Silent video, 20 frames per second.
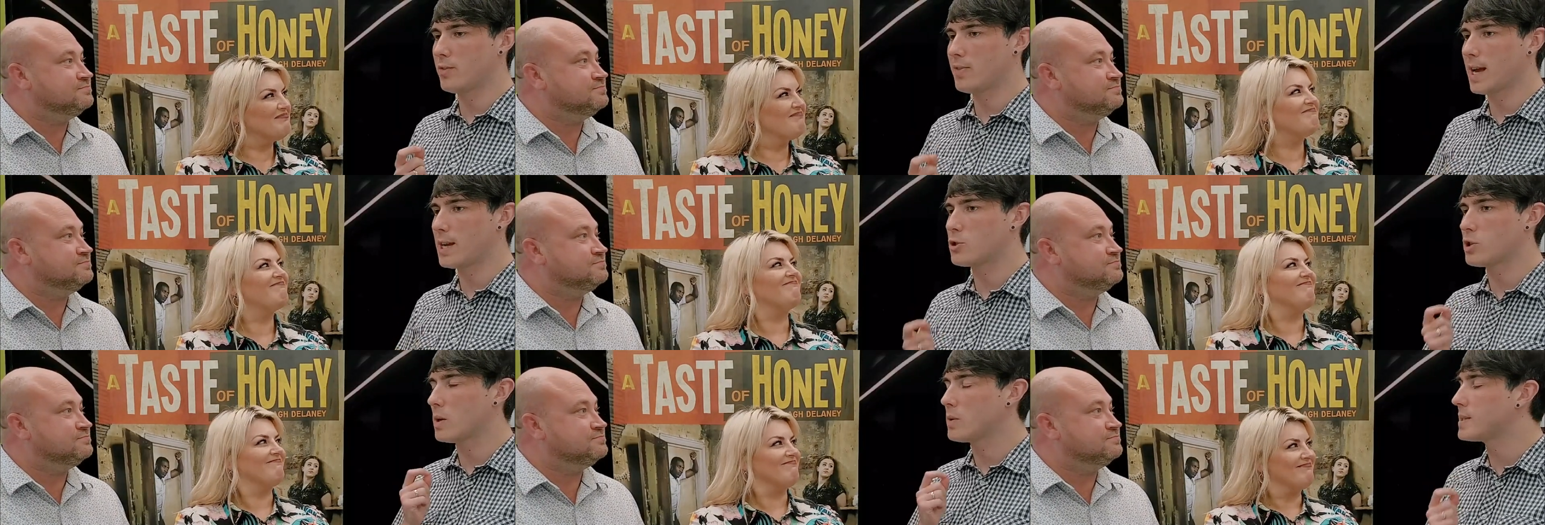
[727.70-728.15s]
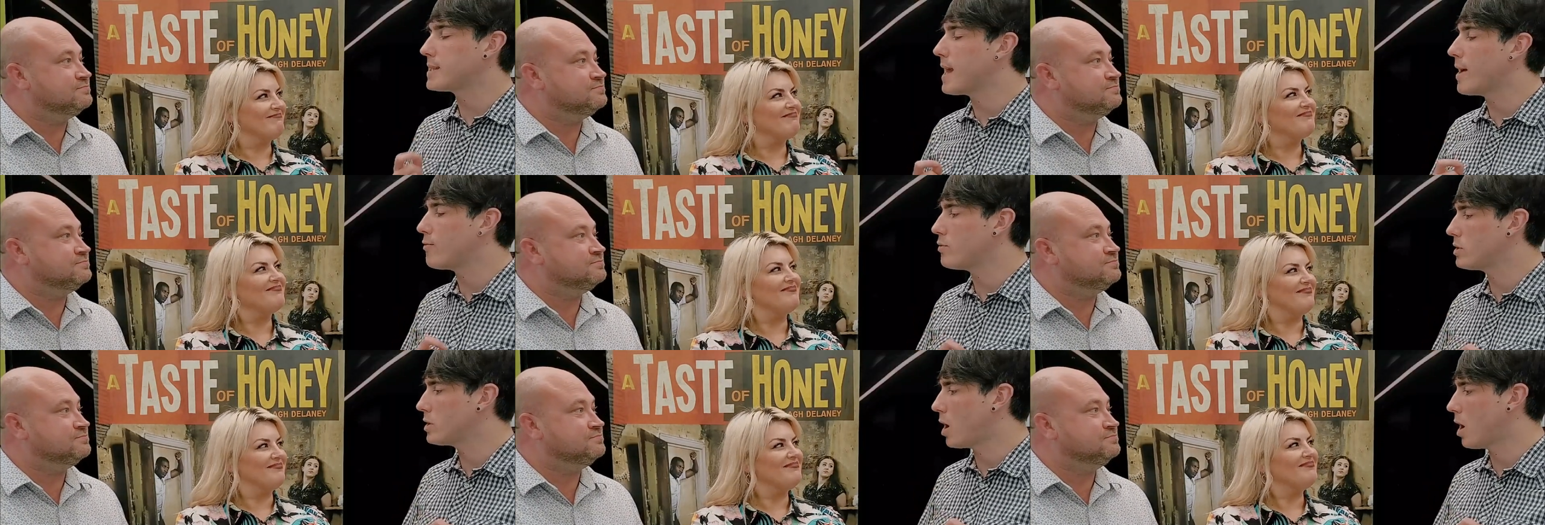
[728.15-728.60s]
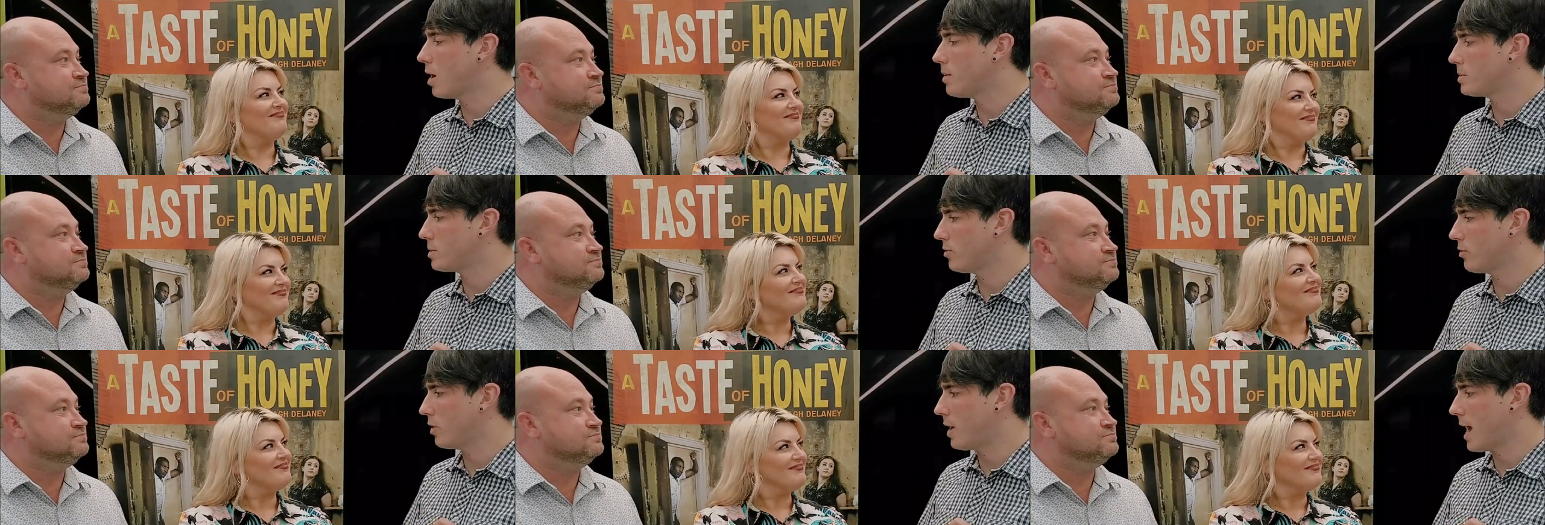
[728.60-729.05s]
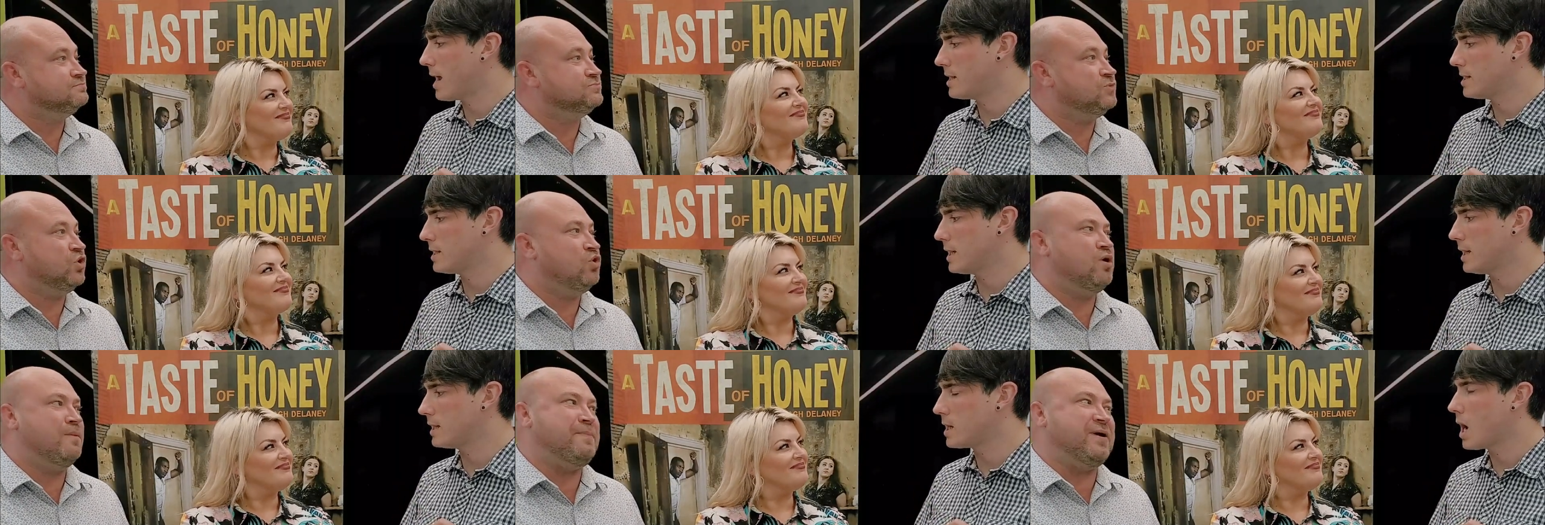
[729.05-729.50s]
Speaker 1: of that show seven times before it
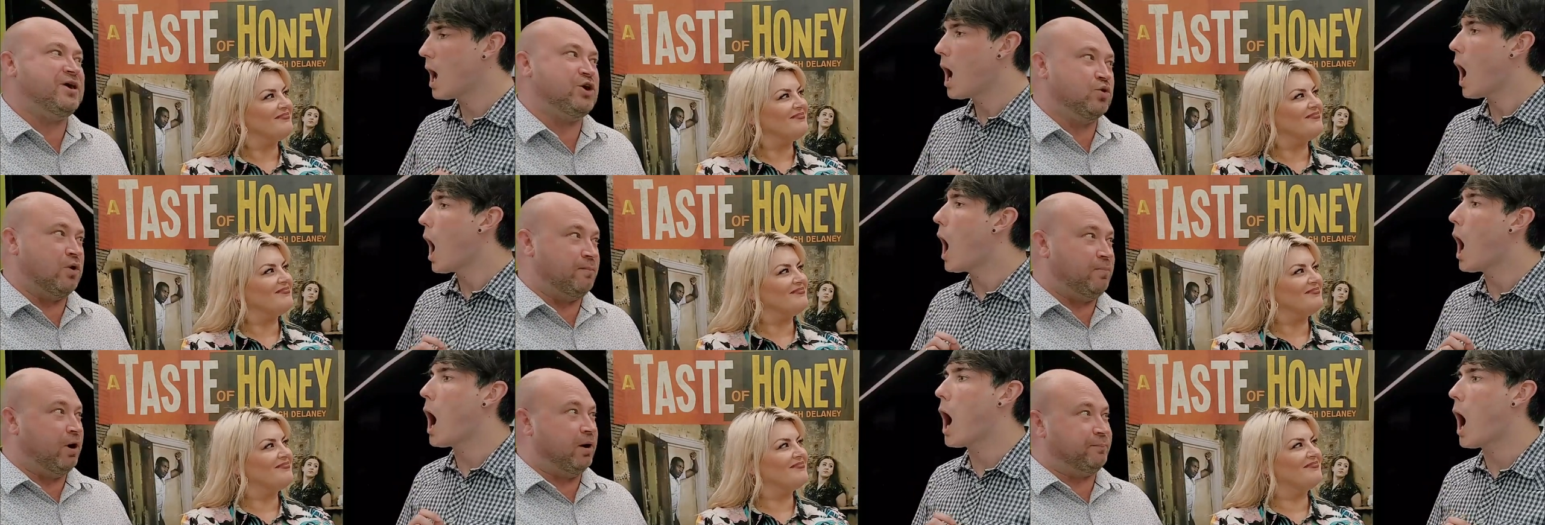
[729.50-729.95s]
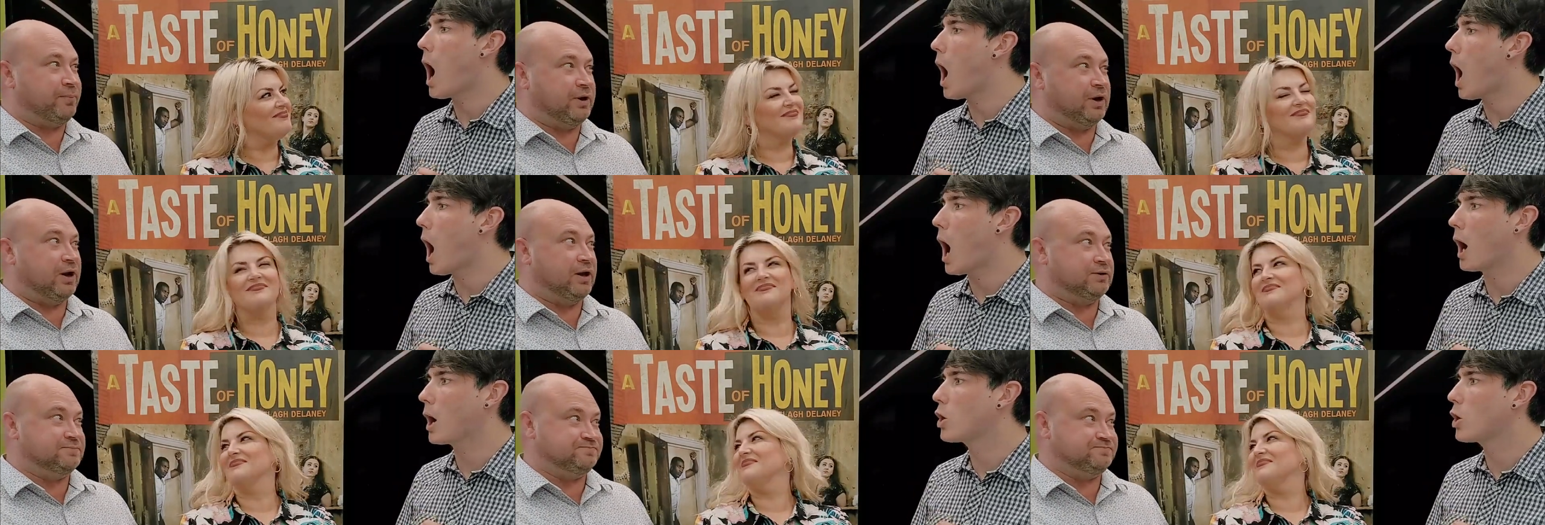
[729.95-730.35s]
ended. Oh, I bet you were popular.